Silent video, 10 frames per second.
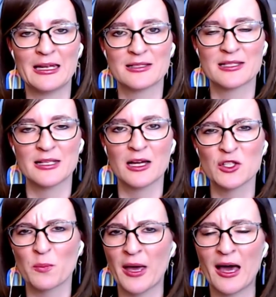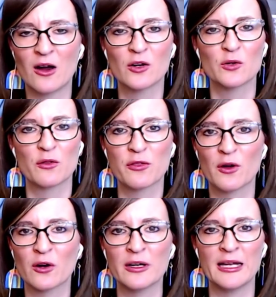in such a power and
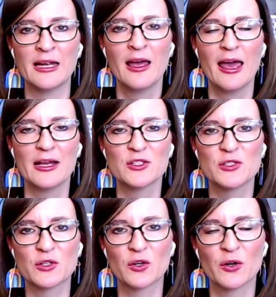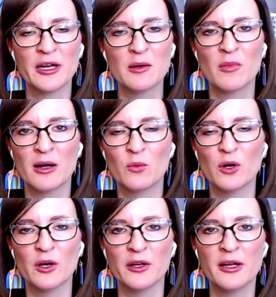authority and to decree my
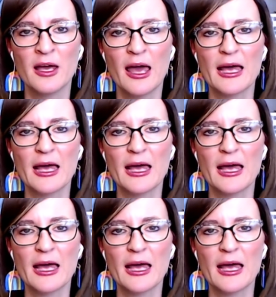word.